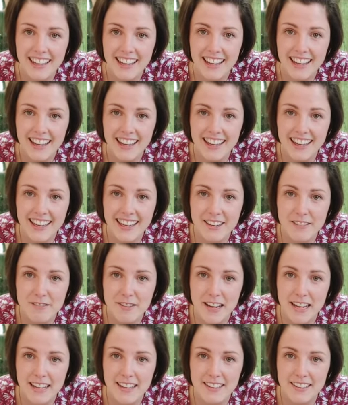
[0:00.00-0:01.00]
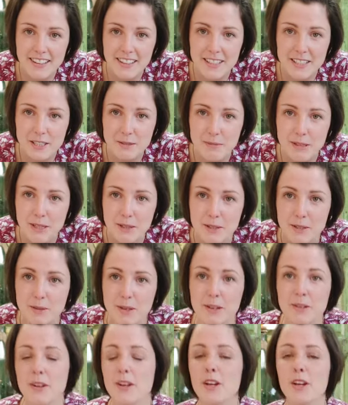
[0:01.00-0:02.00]
Hi Val, nice to meet you as
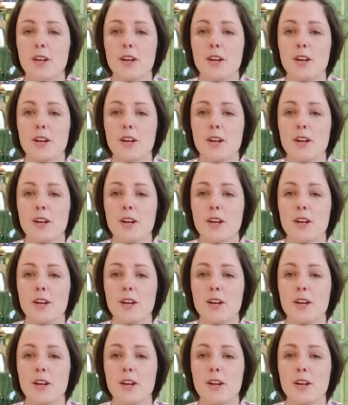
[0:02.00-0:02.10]
well.